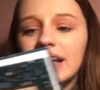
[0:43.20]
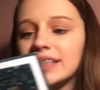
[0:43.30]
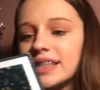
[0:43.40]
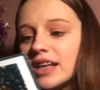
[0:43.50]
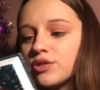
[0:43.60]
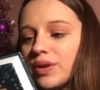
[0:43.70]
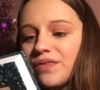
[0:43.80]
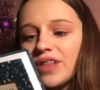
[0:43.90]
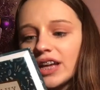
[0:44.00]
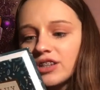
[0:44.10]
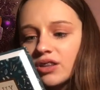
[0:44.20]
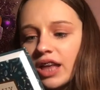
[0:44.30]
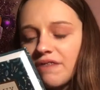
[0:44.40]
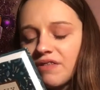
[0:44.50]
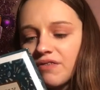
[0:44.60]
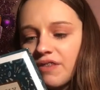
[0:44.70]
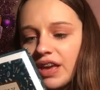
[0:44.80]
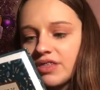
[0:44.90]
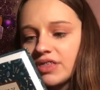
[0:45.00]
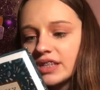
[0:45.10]
it says, reflect on life and
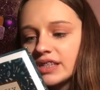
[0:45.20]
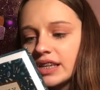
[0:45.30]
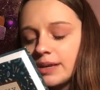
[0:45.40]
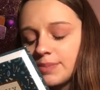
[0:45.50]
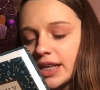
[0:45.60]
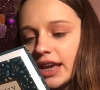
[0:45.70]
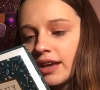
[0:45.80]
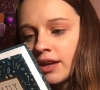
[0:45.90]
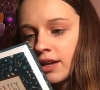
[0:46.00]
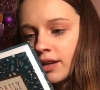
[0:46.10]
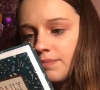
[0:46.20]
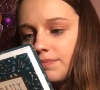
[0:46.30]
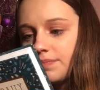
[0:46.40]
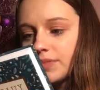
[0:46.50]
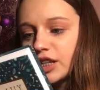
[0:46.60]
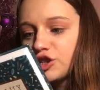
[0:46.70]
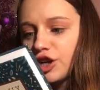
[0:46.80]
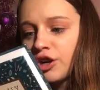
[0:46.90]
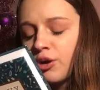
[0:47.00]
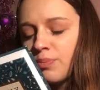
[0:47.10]
faith. This keepsake
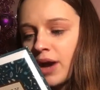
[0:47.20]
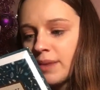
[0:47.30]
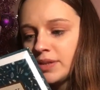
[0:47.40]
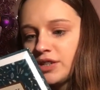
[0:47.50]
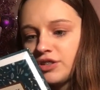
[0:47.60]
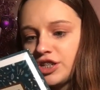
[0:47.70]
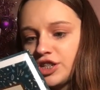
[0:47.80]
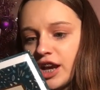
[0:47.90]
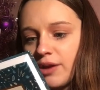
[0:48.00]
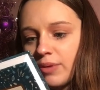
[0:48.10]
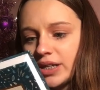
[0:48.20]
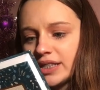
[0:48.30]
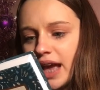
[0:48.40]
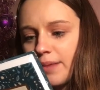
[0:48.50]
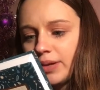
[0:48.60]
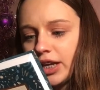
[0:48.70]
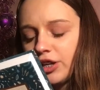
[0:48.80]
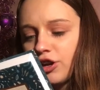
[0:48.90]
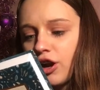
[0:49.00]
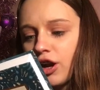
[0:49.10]
journal prompts you to share what is happening
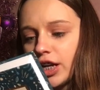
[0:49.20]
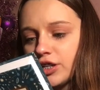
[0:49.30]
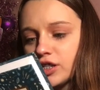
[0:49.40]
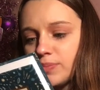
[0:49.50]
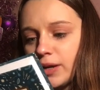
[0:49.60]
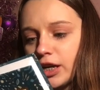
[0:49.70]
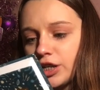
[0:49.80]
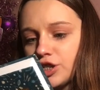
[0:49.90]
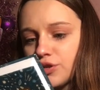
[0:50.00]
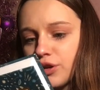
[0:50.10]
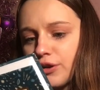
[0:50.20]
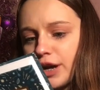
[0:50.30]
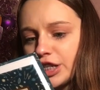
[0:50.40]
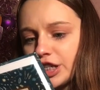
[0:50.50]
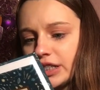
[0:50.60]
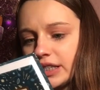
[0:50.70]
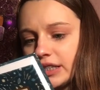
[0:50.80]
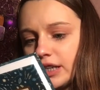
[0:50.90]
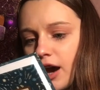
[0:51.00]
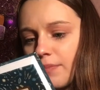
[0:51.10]
in your heart and your spirit. Short questions
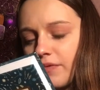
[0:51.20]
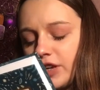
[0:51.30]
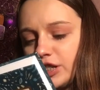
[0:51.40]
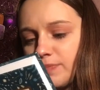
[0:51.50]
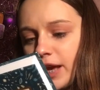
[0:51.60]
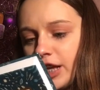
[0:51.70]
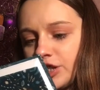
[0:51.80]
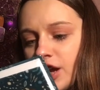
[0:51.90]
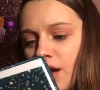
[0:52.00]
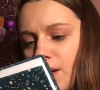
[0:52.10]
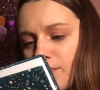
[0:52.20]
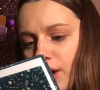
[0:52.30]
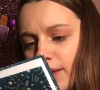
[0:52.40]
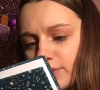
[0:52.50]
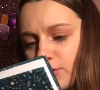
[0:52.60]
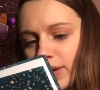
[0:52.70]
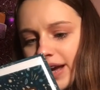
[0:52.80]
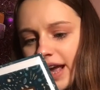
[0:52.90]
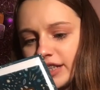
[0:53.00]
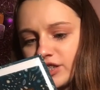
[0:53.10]
at the top of each page prompt
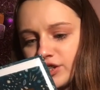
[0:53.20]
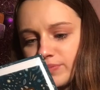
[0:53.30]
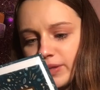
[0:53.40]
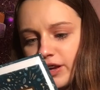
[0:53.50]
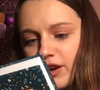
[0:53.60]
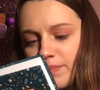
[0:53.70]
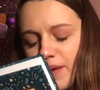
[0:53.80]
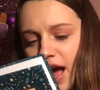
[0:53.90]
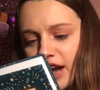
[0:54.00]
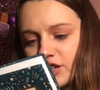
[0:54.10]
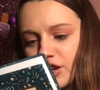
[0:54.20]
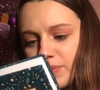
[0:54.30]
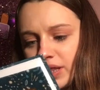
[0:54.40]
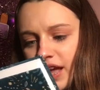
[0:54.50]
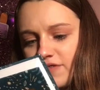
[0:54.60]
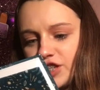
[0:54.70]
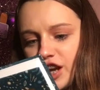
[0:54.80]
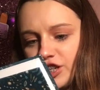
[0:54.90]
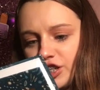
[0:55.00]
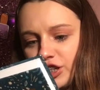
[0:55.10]
quick answers, but their impact could be
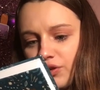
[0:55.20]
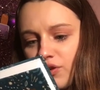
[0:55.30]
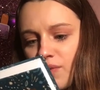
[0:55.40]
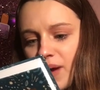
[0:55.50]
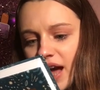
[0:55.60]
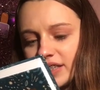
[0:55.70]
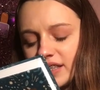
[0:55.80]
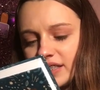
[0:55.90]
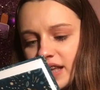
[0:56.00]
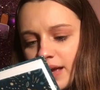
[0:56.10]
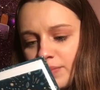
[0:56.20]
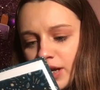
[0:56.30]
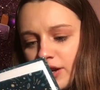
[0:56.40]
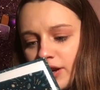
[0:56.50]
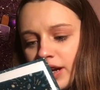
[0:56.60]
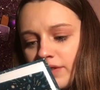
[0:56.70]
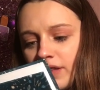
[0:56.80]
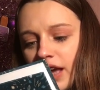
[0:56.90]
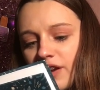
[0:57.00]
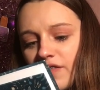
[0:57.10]
life-changing. You'll go back the same year and
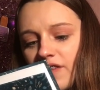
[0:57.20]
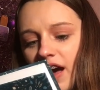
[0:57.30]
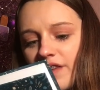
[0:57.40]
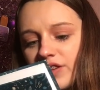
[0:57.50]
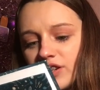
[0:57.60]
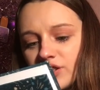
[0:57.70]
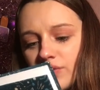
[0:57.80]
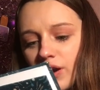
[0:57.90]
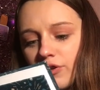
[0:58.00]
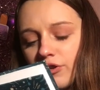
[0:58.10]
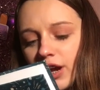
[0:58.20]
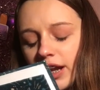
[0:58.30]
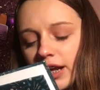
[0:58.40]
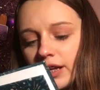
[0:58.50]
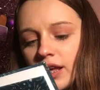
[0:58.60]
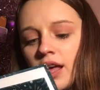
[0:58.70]
later 5 years in a row, creating